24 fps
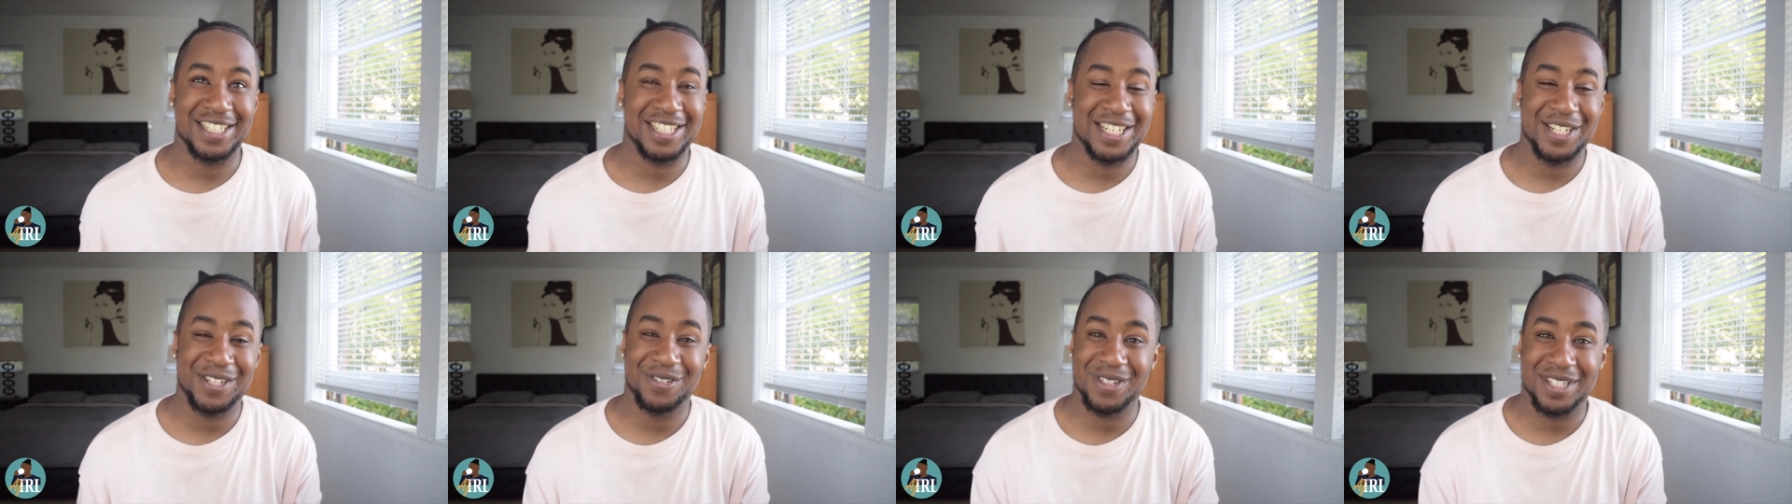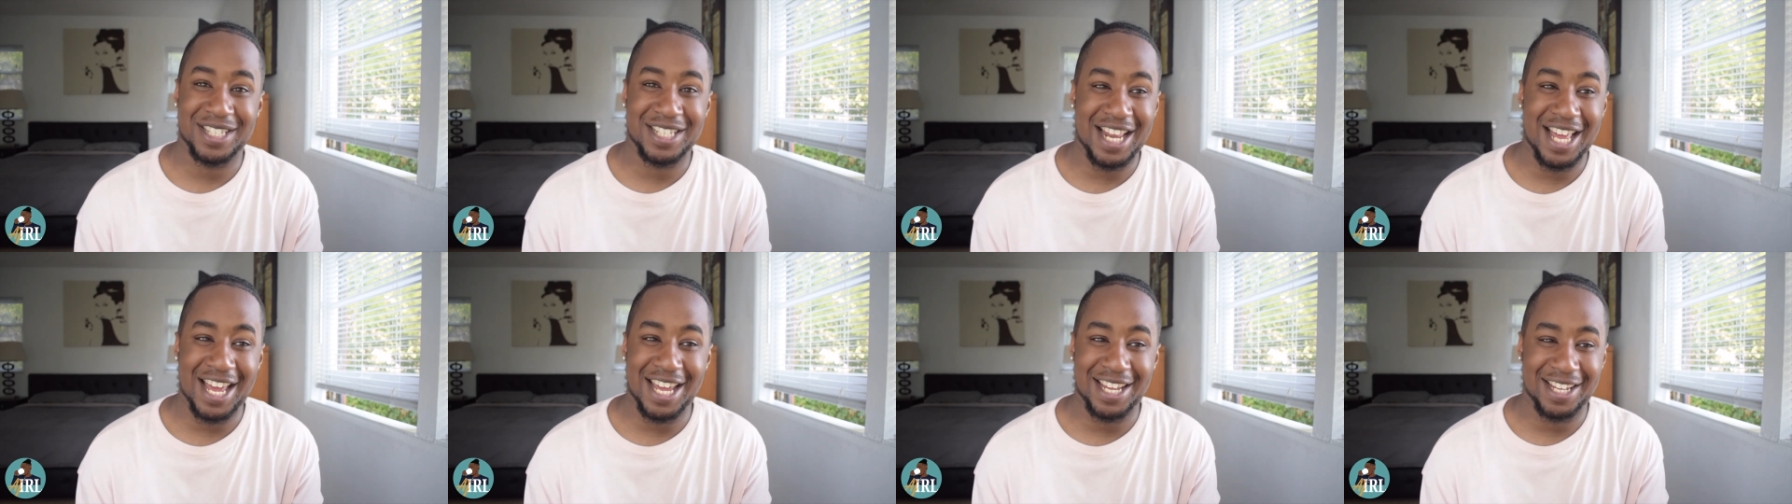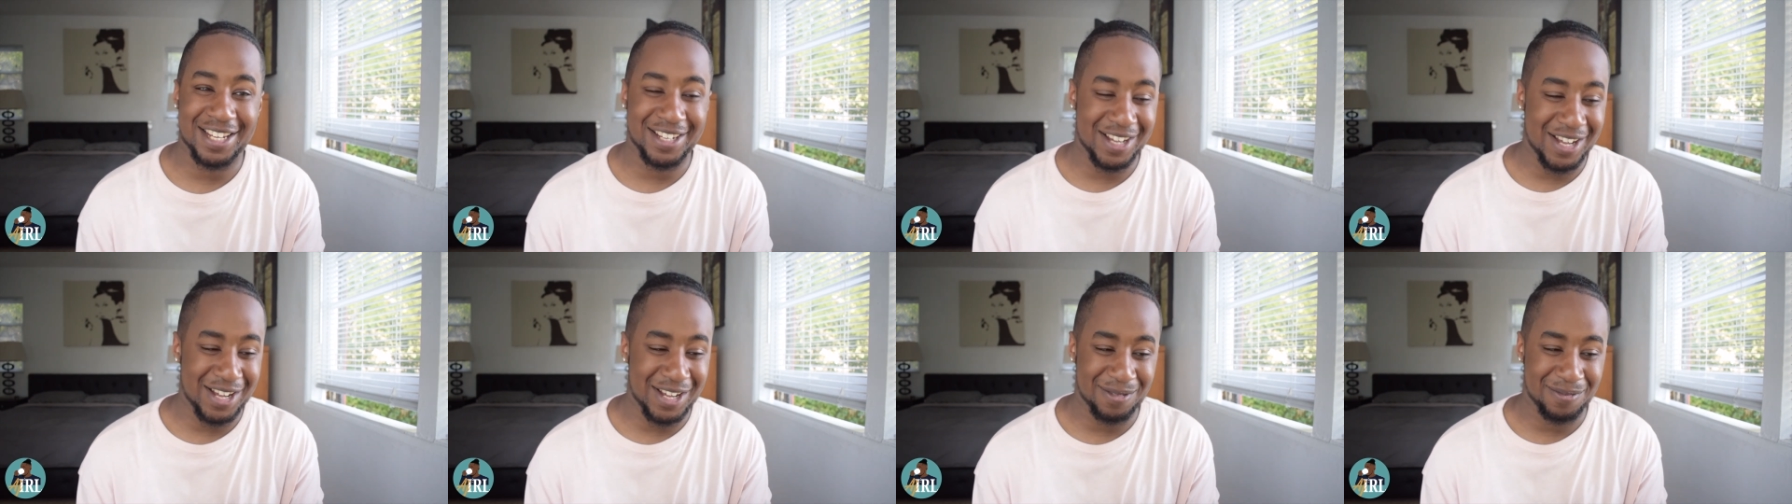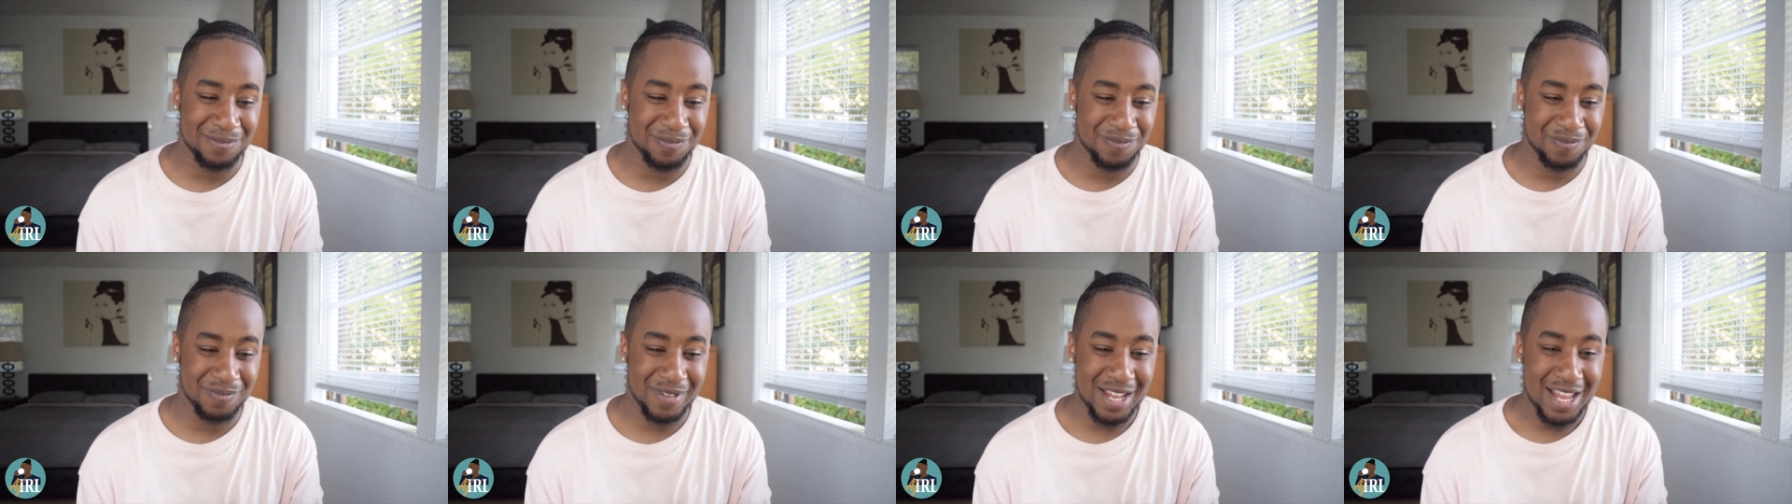she was like
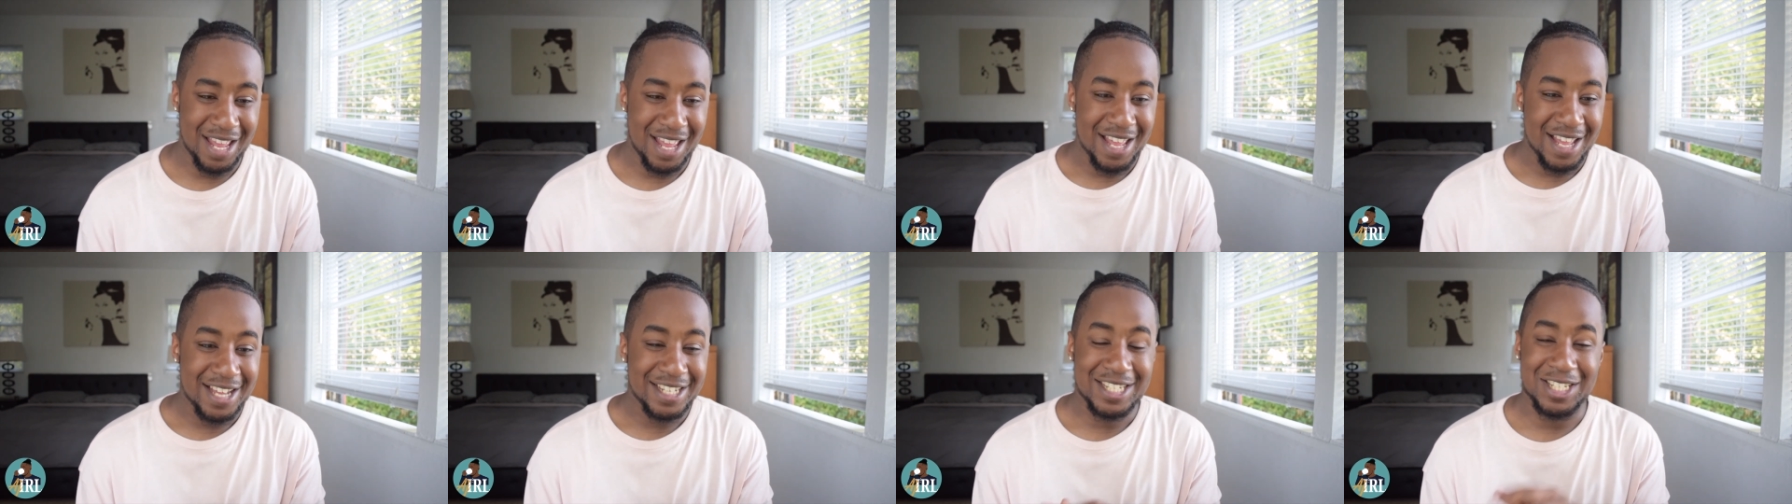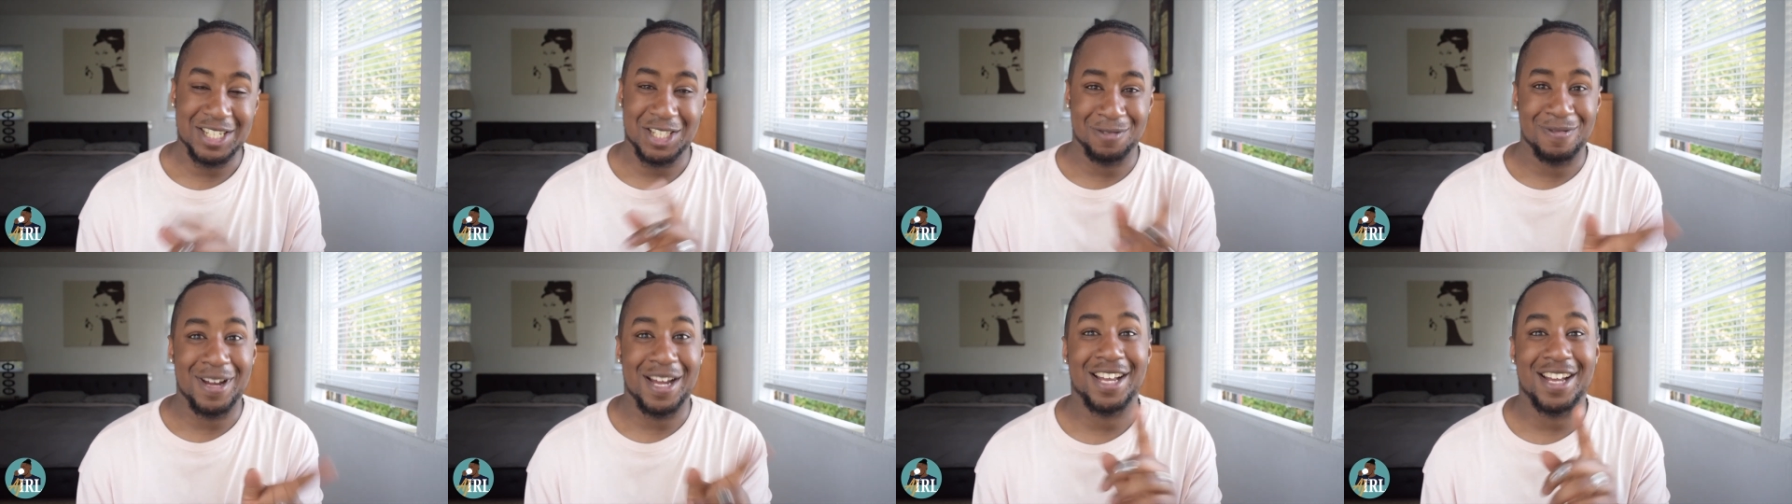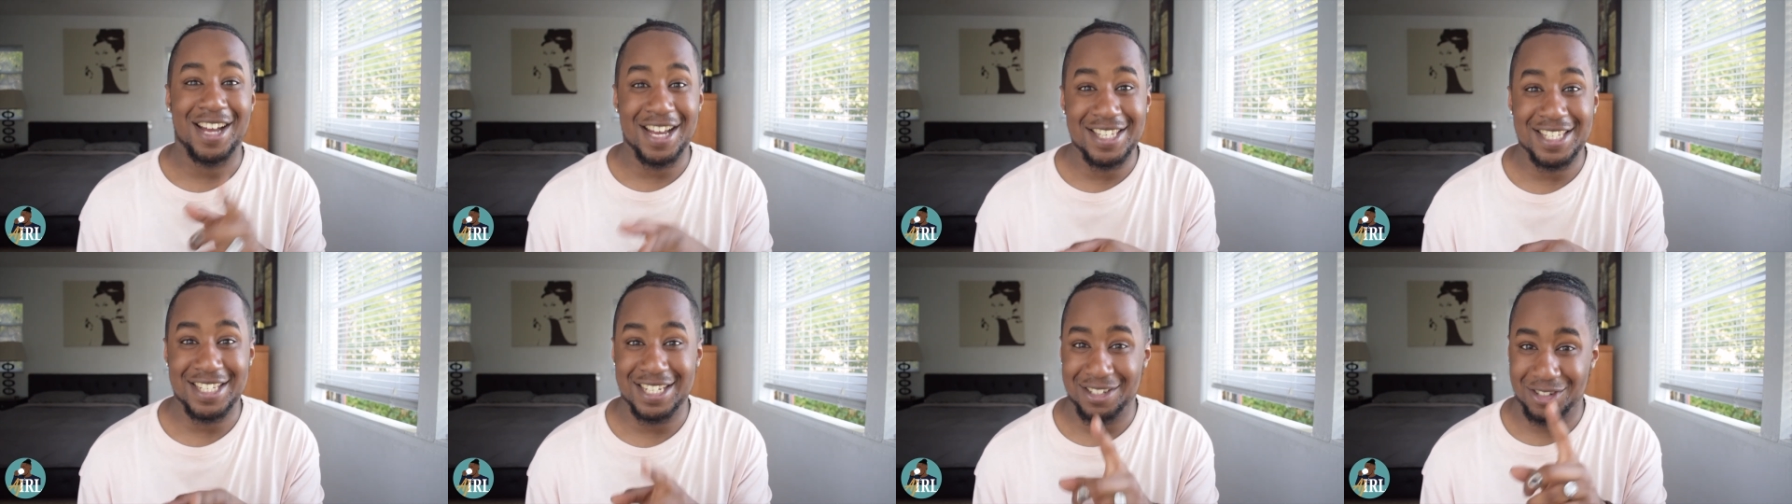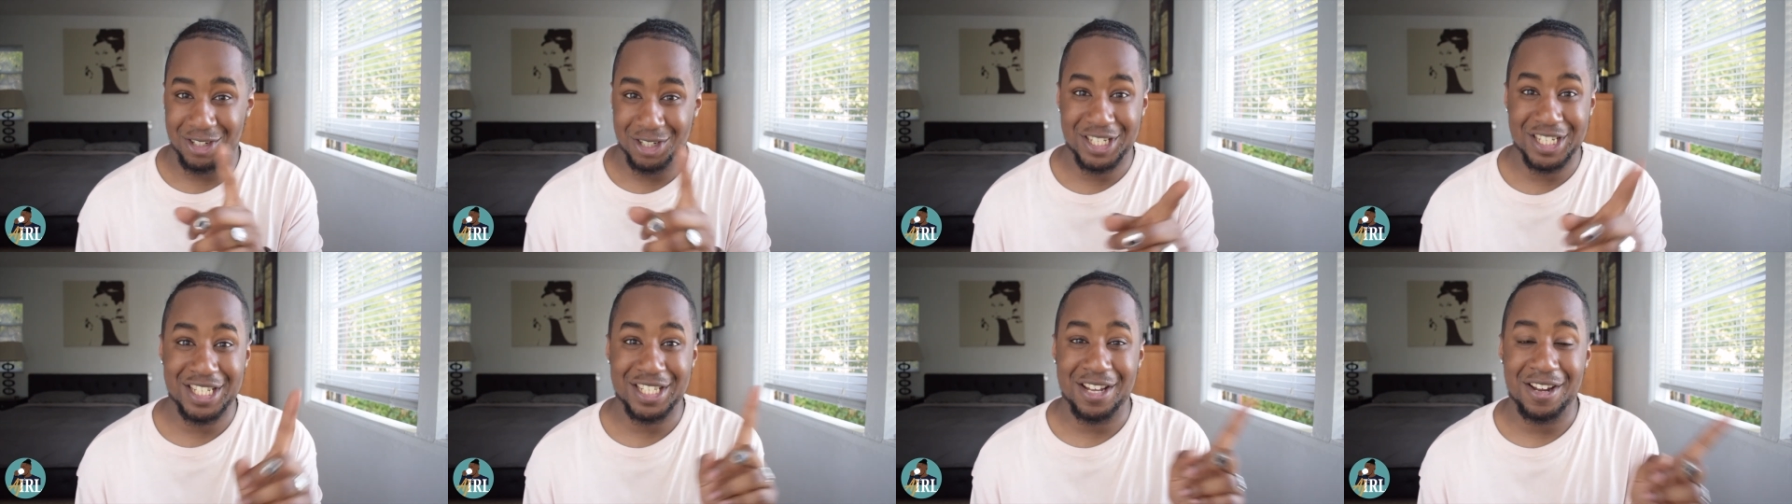um she saw my cousin
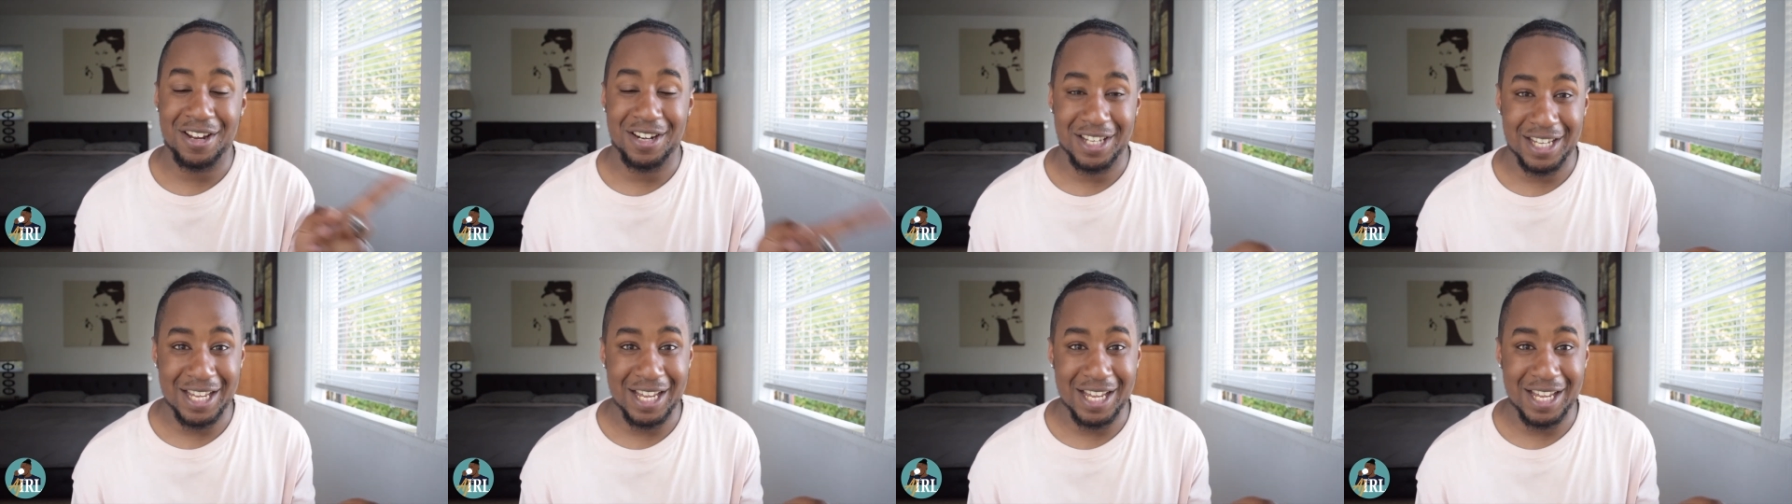because she's the only